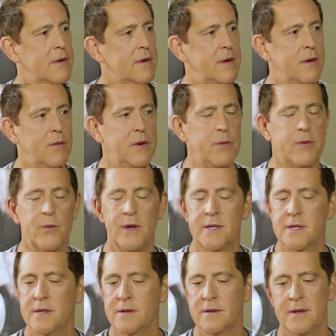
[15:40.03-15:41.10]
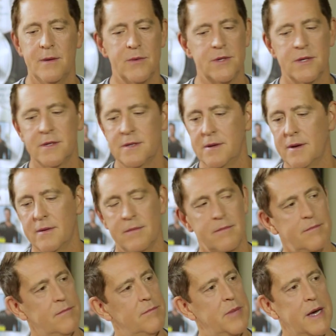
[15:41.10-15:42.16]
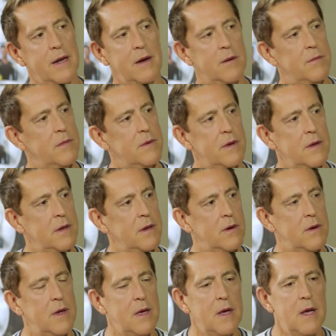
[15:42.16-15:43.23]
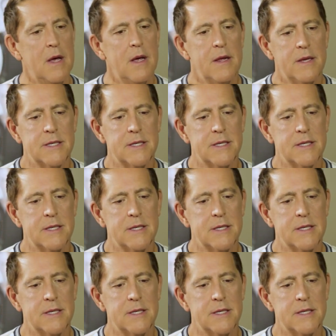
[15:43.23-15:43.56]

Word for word: And we, we, it was just bedlam, you know. Mm-hmm.